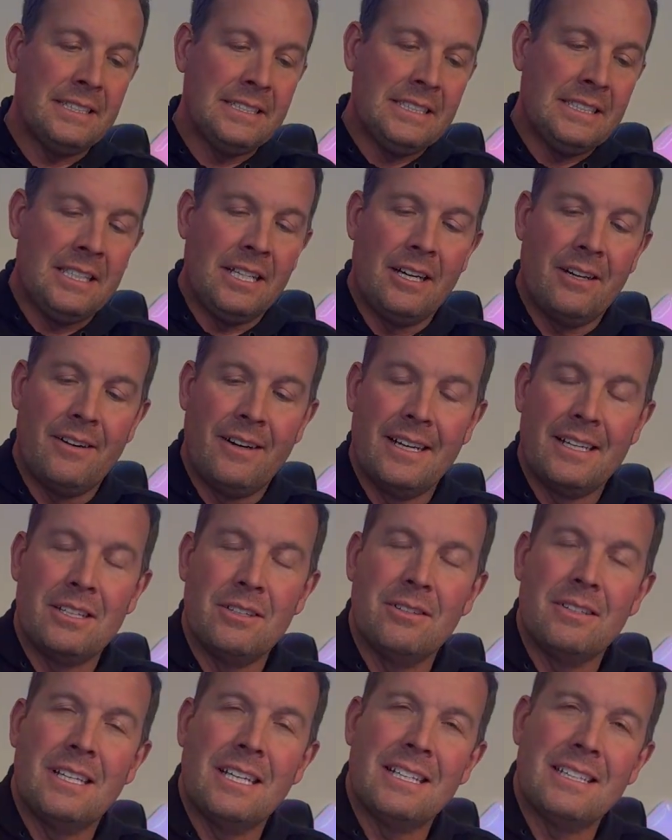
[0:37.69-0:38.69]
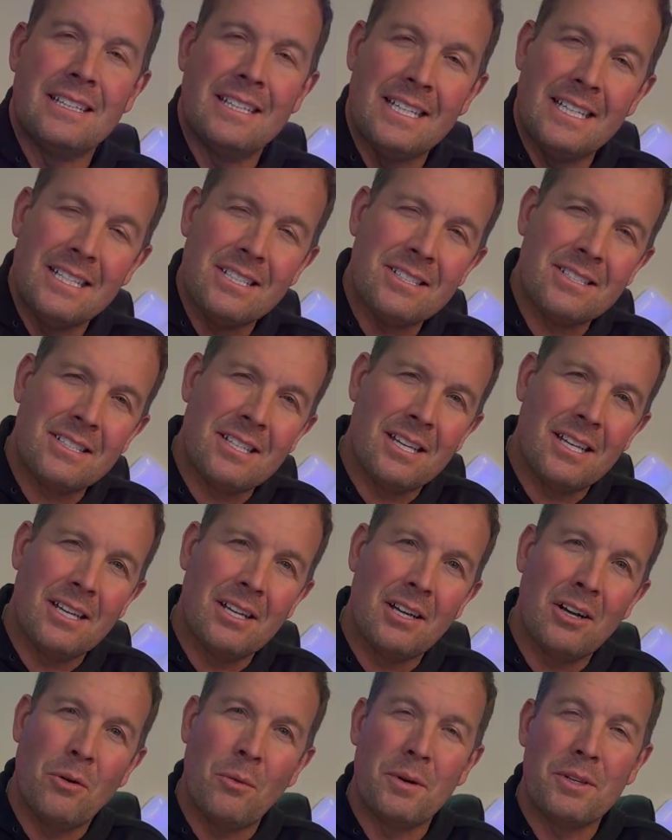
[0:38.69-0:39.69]
All right, you get this
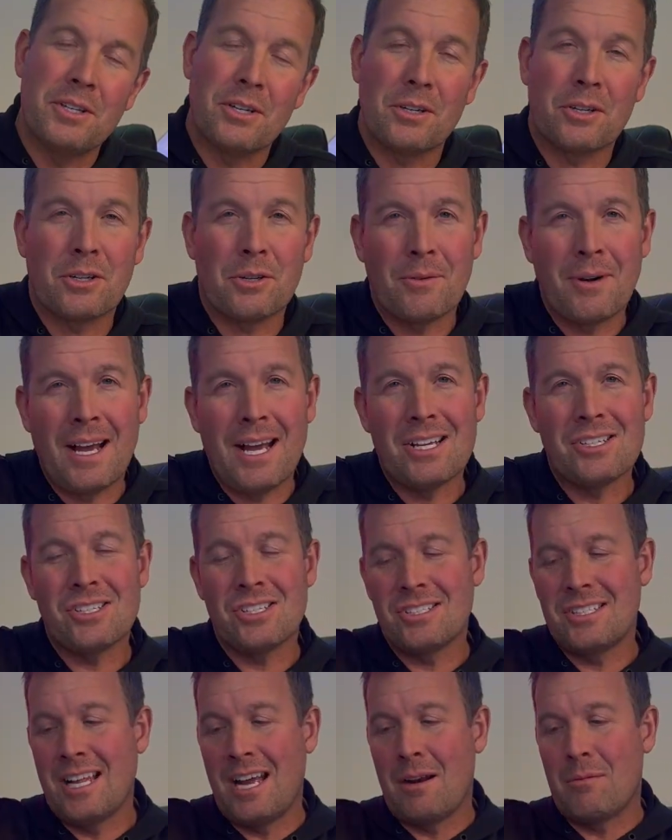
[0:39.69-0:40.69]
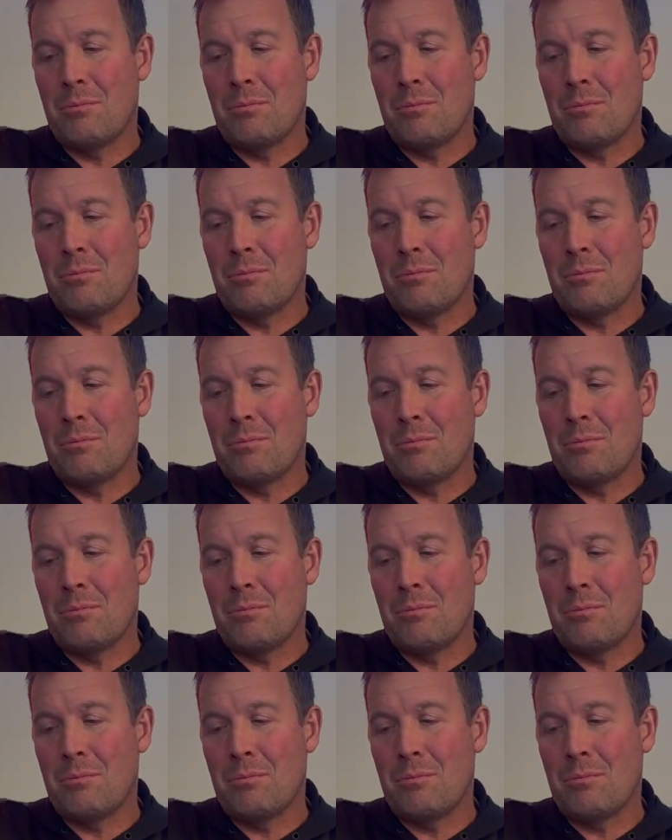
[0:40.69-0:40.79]
when your garage is not